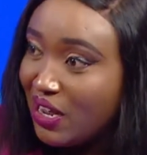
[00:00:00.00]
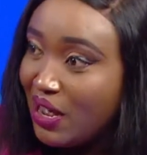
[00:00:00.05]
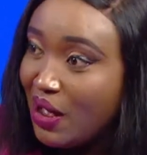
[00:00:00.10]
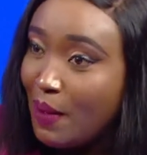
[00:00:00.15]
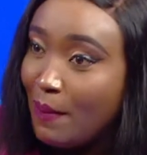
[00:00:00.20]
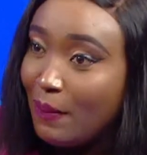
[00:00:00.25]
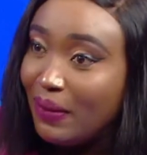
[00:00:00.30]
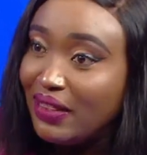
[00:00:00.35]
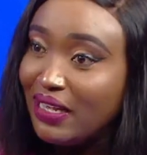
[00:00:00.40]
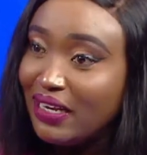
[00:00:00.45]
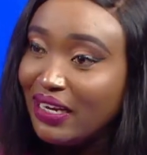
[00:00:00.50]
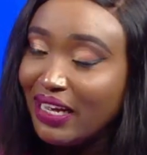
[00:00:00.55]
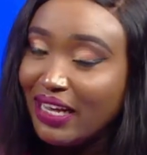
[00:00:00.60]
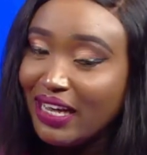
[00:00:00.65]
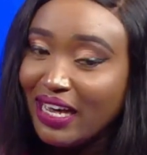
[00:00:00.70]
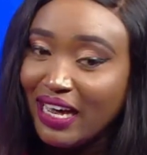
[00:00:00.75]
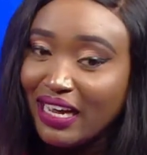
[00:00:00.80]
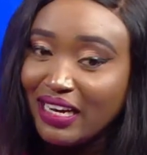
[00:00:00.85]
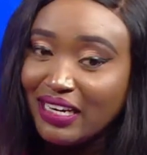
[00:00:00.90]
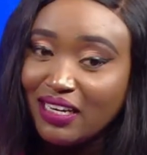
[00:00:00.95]
But then
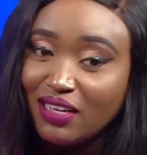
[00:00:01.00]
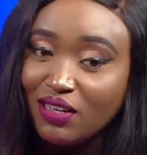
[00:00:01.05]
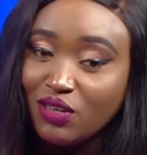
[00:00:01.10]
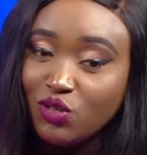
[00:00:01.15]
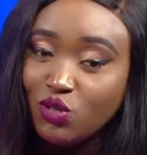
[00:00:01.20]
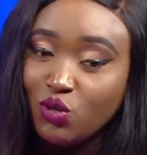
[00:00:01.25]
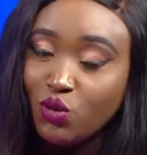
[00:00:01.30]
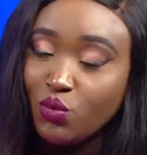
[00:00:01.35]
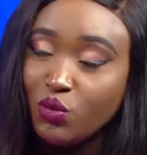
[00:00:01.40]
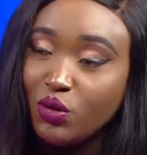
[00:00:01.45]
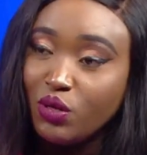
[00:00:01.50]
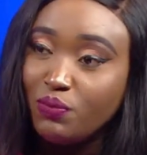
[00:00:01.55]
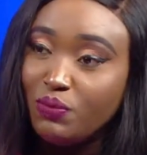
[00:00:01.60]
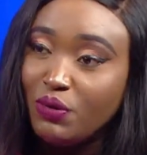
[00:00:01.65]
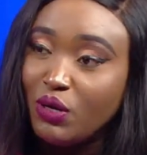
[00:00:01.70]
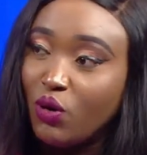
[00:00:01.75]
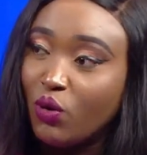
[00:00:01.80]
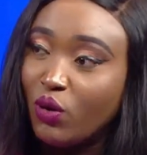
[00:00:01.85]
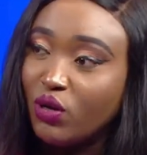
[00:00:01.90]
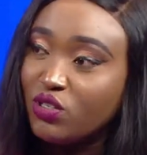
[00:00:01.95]
again, you will
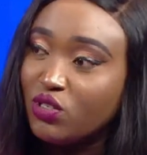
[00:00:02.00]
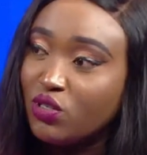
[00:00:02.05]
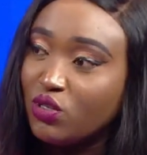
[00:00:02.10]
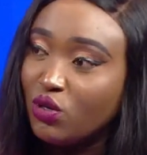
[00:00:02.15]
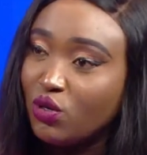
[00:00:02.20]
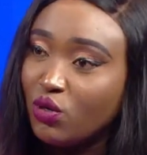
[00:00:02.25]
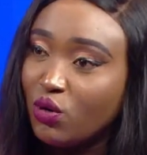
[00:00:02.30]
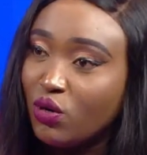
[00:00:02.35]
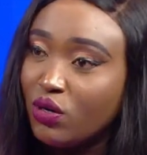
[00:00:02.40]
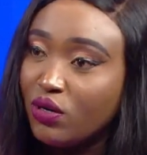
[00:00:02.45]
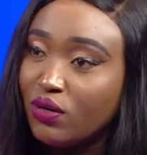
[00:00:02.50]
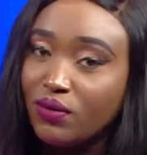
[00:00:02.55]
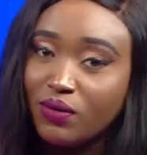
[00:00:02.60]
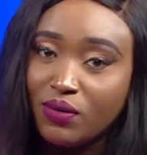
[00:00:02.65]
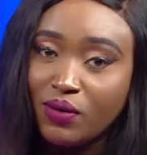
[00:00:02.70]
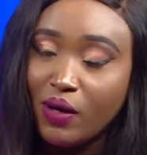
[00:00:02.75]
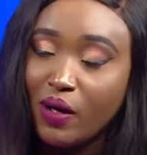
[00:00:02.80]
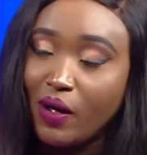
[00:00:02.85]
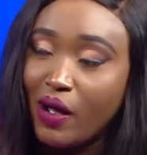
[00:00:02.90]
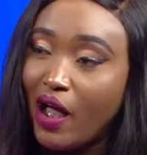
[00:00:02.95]
be questioned on
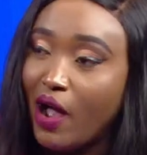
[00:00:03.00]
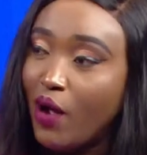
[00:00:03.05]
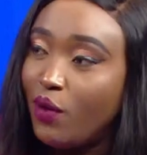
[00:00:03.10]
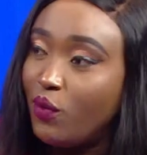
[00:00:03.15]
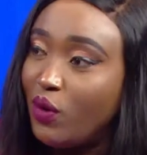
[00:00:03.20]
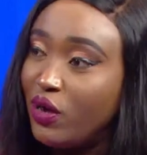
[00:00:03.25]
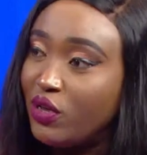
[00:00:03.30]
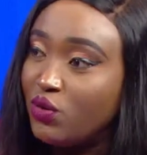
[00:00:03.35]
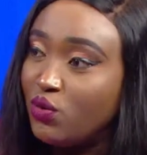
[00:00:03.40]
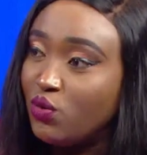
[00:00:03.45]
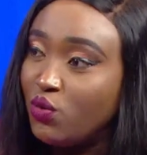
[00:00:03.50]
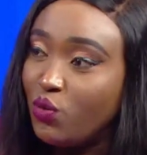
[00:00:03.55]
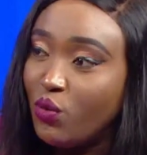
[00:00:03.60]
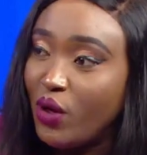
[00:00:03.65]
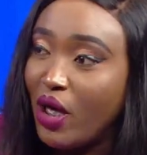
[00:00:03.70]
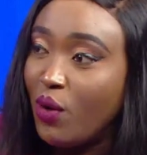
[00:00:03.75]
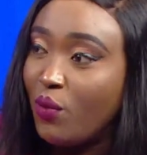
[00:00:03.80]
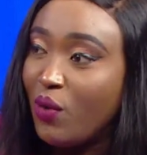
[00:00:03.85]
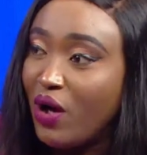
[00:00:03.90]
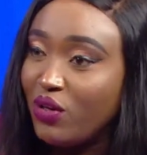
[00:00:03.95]
how were you,
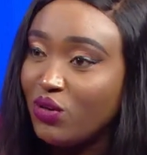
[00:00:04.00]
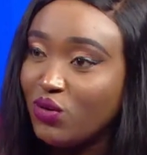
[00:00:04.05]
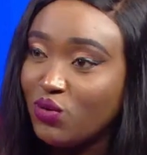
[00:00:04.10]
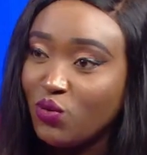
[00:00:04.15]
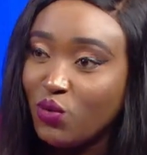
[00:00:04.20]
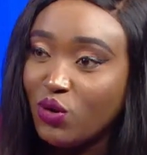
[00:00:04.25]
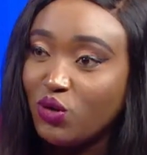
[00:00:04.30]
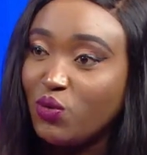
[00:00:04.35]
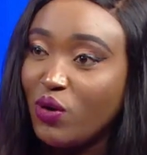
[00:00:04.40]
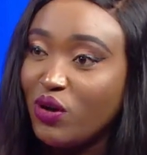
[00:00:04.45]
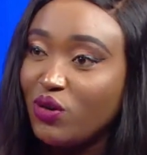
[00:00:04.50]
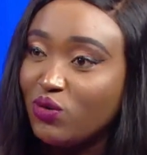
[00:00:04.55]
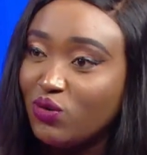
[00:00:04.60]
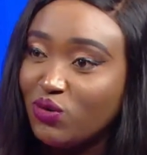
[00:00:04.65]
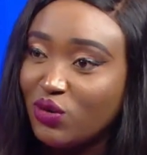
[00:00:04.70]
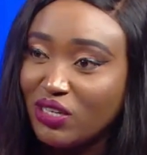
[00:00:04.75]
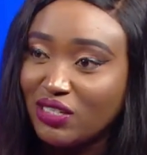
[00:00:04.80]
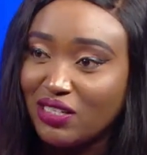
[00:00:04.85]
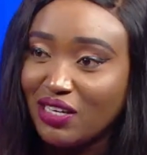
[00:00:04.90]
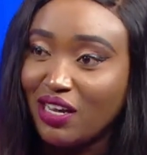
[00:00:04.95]
where were you, what were you
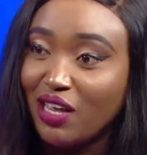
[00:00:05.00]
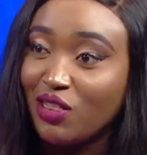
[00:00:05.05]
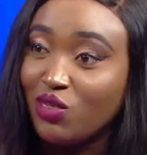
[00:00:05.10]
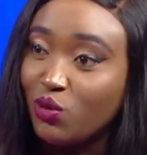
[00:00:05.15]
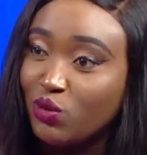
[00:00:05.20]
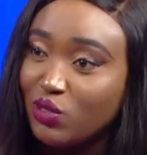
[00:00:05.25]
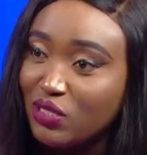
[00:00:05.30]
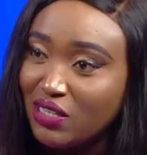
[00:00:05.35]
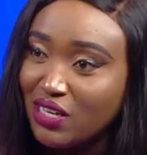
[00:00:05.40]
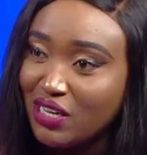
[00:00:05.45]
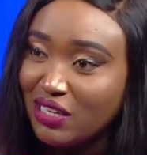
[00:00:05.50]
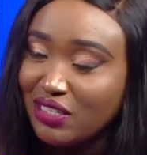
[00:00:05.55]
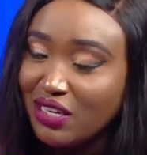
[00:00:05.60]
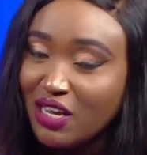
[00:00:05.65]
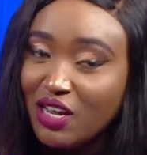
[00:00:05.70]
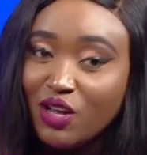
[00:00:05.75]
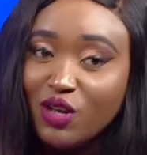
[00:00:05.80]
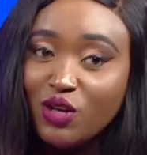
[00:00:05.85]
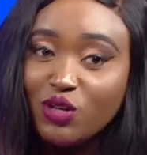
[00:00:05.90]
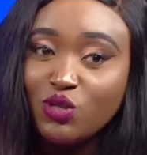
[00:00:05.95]
dressing, and those
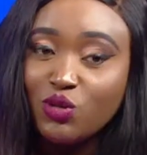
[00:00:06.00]
things.